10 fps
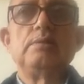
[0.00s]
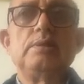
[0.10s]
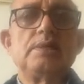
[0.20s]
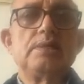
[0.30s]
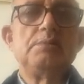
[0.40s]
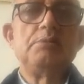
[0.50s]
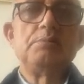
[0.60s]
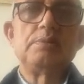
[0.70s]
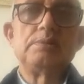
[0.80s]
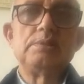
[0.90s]
that can be
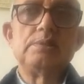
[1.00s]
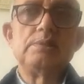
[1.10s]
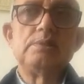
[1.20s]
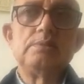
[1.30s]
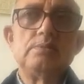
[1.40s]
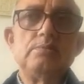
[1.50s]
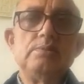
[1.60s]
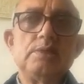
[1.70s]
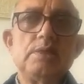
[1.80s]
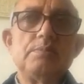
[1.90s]
presented through
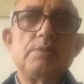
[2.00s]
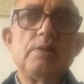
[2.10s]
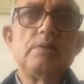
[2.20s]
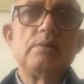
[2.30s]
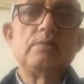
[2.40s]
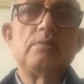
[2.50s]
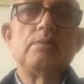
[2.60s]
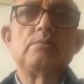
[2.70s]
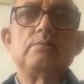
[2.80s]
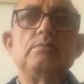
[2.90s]
the camera
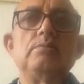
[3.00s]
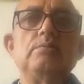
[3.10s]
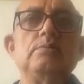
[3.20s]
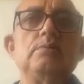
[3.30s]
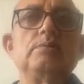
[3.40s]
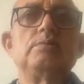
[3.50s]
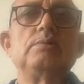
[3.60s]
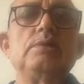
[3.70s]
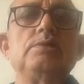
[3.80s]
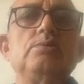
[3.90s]
or through. So
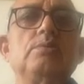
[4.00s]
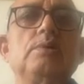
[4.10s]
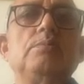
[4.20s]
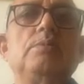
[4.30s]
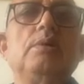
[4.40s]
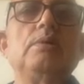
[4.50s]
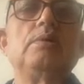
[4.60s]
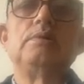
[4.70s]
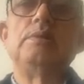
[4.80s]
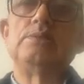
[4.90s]
there is no camera, there